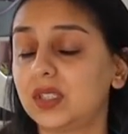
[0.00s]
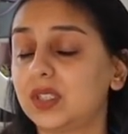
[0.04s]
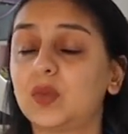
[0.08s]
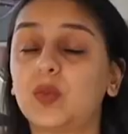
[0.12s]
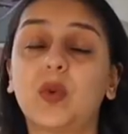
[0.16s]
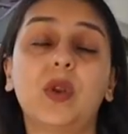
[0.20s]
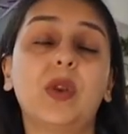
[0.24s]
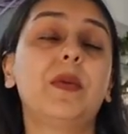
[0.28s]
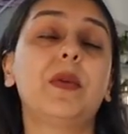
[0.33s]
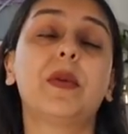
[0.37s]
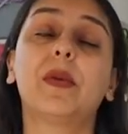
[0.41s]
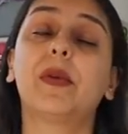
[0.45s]

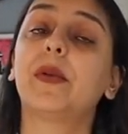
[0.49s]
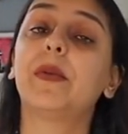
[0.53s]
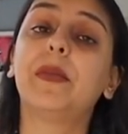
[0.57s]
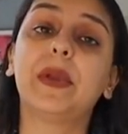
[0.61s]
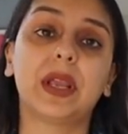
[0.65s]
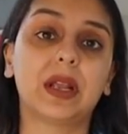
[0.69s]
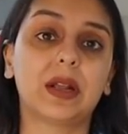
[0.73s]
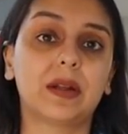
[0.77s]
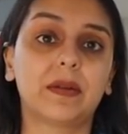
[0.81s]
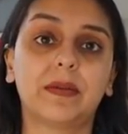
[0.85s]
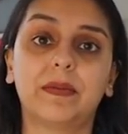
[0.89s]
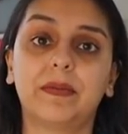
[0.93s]
want to be able to
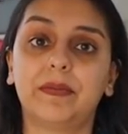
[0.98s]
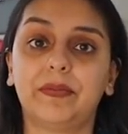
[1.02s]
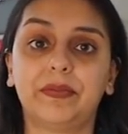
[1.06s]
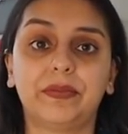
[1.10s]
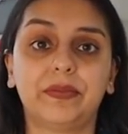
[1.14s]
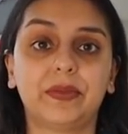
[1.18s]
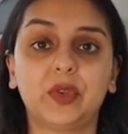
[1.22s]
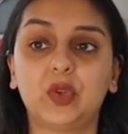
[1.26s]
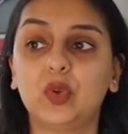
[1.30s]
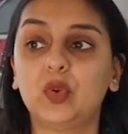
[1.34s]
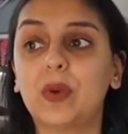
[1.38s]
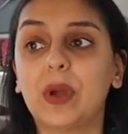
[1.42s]
make,
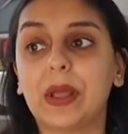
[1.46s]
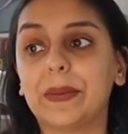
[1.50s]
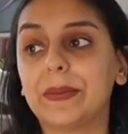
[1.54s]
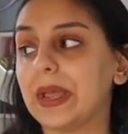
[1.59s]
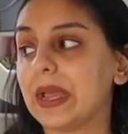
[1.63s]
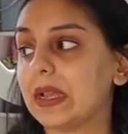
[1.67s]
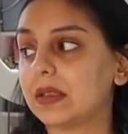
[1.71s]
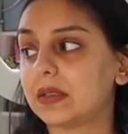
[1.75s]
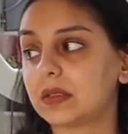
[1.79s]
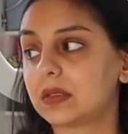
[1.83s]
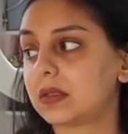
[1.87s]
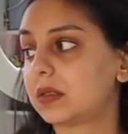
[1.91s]
do my
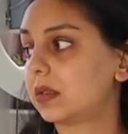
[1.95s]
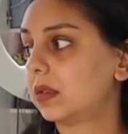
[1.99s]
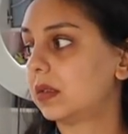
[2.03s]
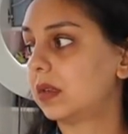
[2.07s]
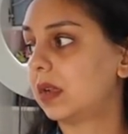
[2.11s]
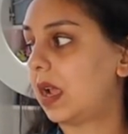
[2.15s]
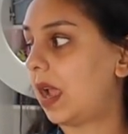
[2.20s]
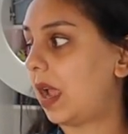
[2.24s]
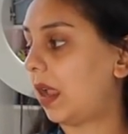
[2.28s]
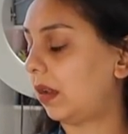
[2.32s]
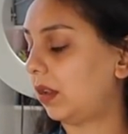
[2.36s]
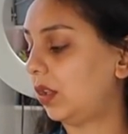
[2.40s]
best
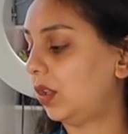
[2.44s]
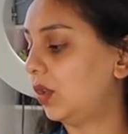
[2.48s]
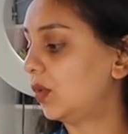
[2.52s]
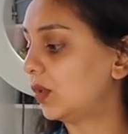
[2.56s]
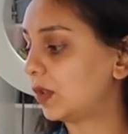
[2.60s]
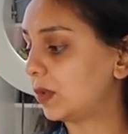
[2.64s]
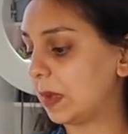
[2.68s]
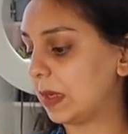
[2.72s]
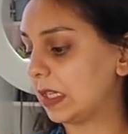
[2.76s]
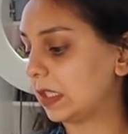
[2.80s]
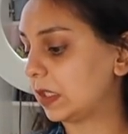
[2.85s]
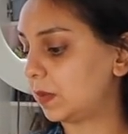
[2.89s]
and
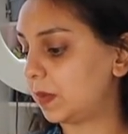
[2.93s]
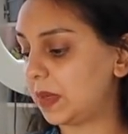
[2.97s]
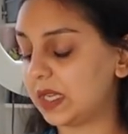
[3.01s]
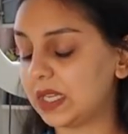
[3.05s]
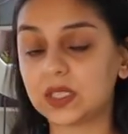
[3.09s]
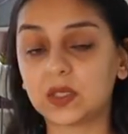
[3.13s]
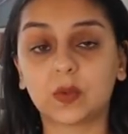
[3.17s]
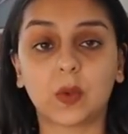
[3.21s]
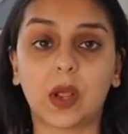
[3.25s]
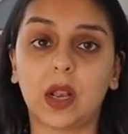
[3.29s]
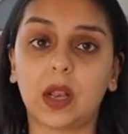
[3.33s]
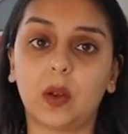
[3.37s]
use my
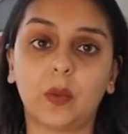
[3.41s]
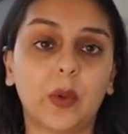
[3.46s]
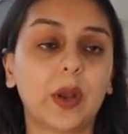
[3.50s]
space well.